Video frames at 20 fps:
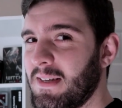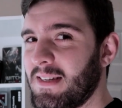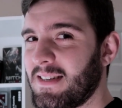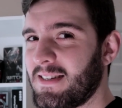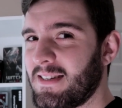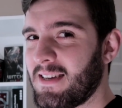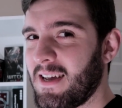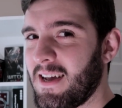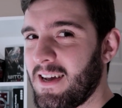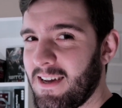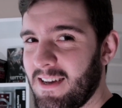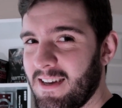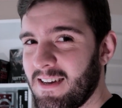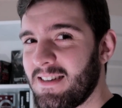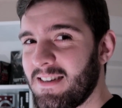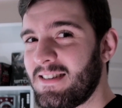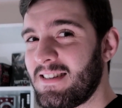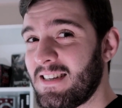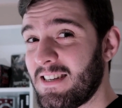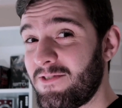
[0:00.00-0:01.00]
as I say,
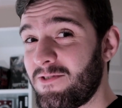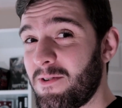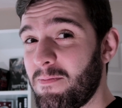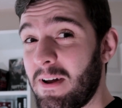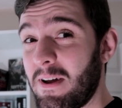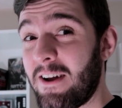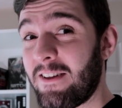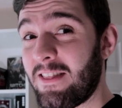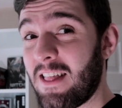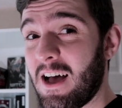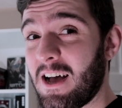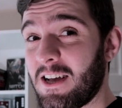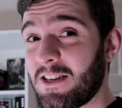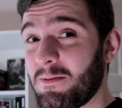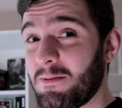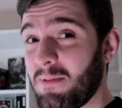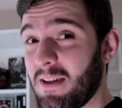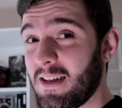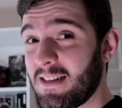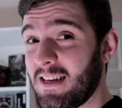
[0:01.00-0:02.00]
since repairing the
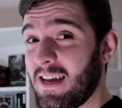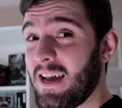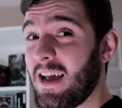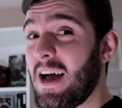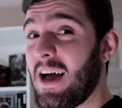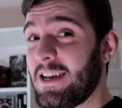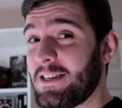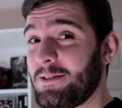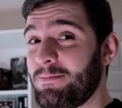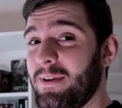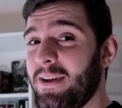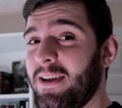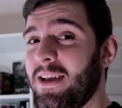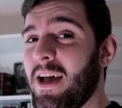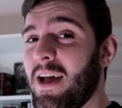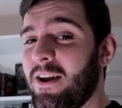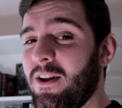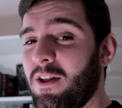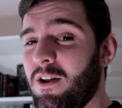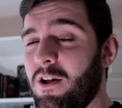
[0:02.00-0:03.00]
Hasselblad, it has been
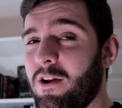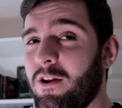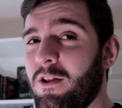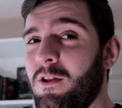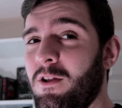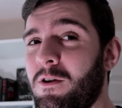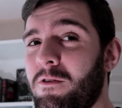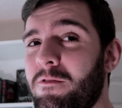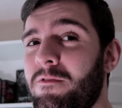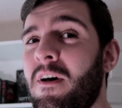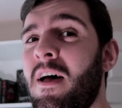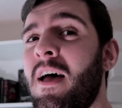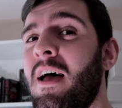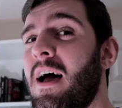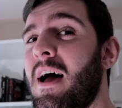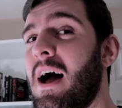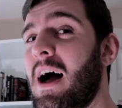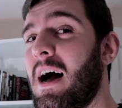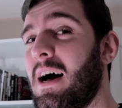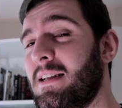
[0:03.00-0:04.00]
getting a lot of love,
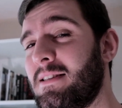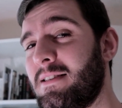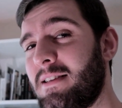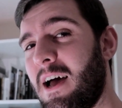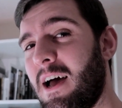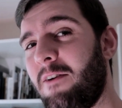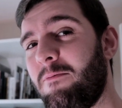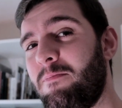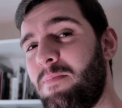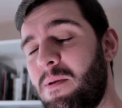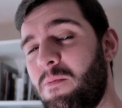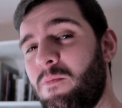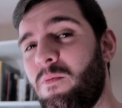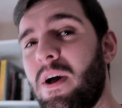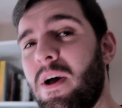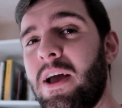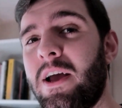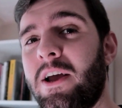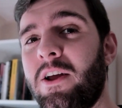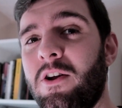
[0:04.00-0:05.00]
and I've been
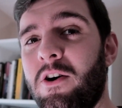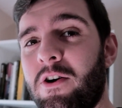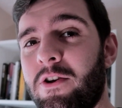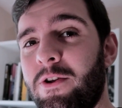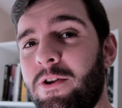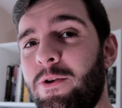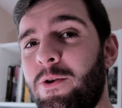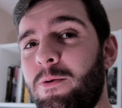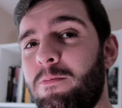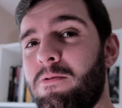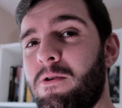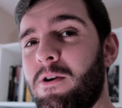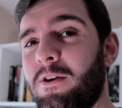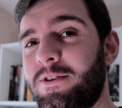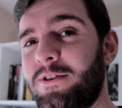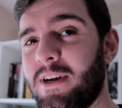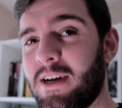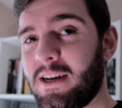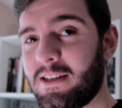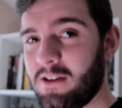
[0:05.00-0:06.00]
working on a new
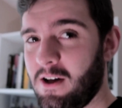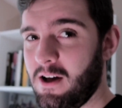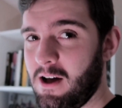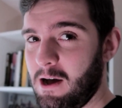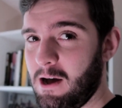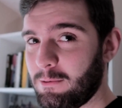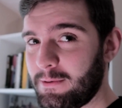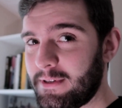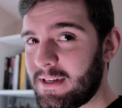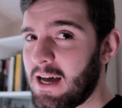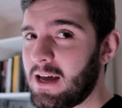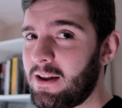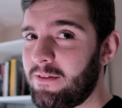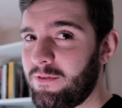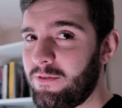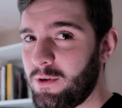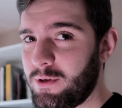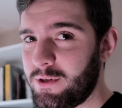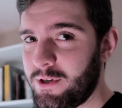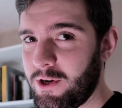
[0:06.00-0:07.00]
project outside of
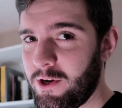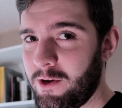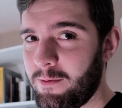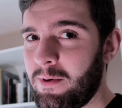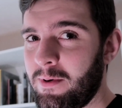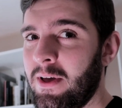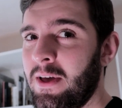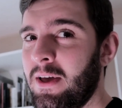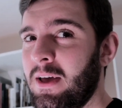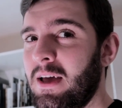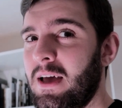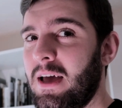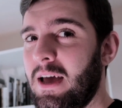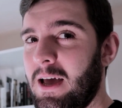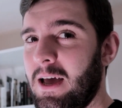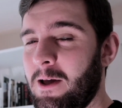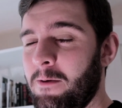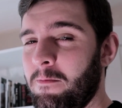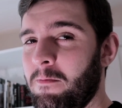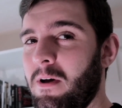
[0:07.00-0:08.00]
YouTube.
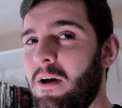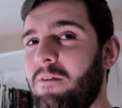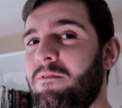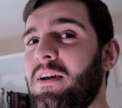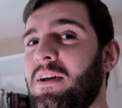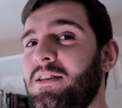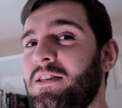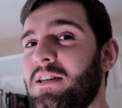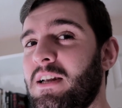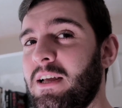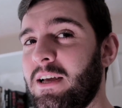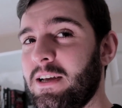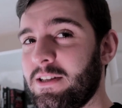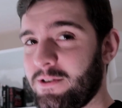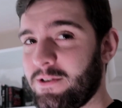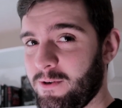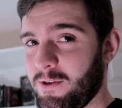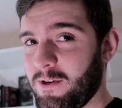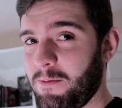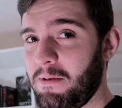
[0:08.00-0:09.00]
Eventually
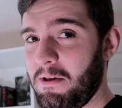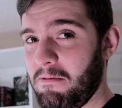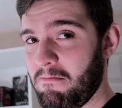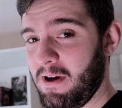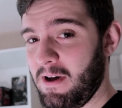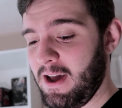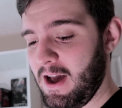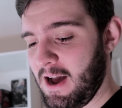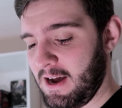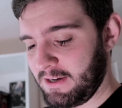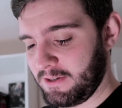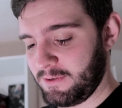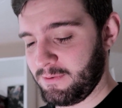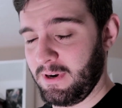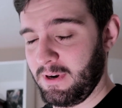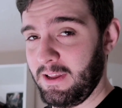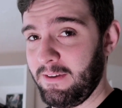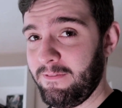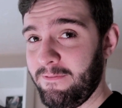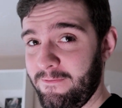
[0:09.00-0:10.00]
it's going to be my
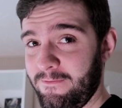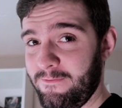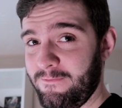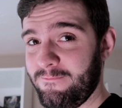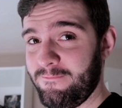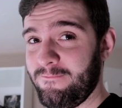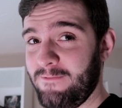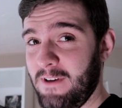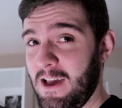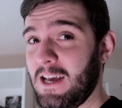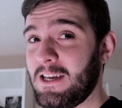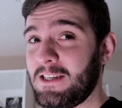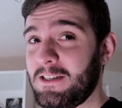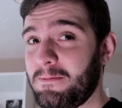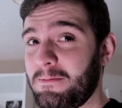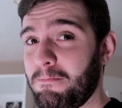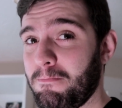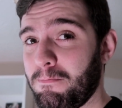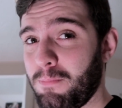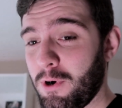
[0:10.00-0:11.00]
actually
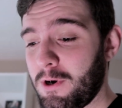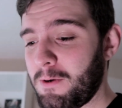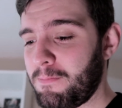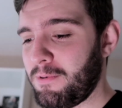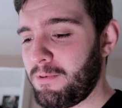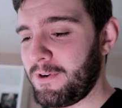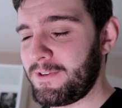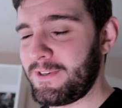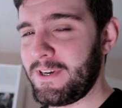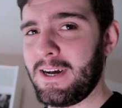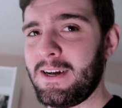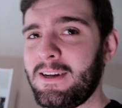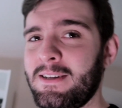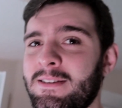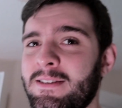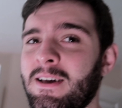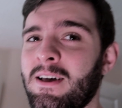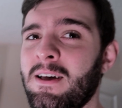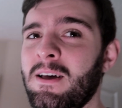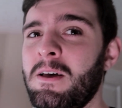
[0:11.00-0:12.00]
first book
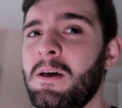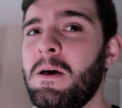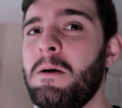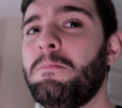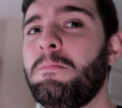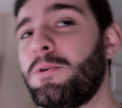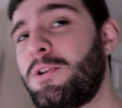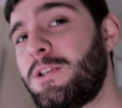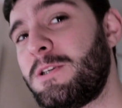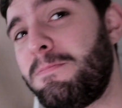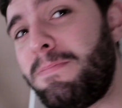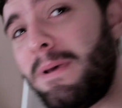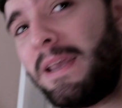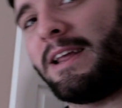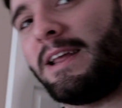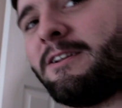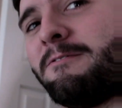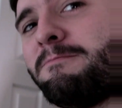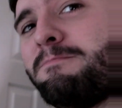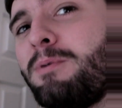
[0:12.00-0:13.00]
project. But
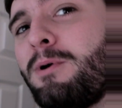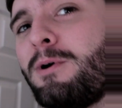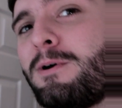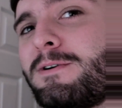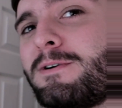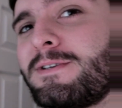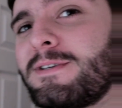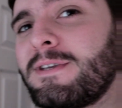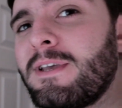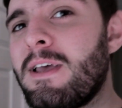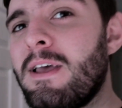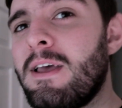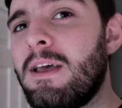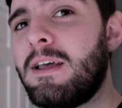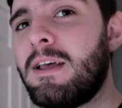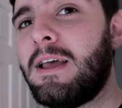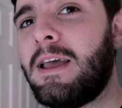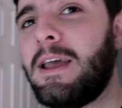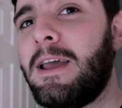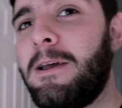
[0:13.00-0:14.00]
speaking of books,
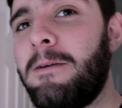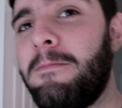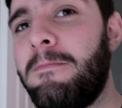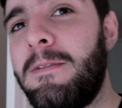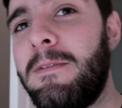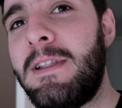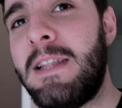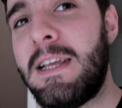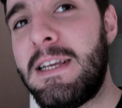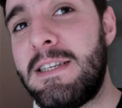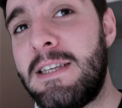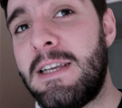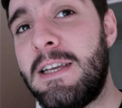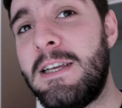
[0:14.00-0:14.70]
this